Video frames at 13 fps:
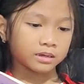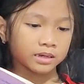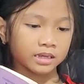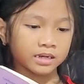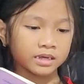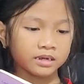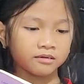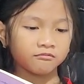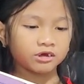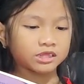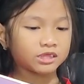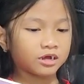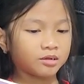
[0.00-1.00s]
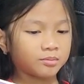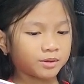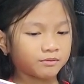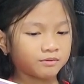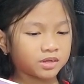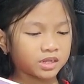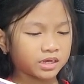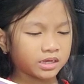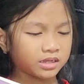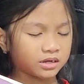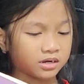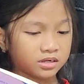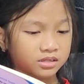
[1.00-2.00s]
Can anyone tell me what they
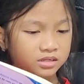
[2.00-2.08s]
learned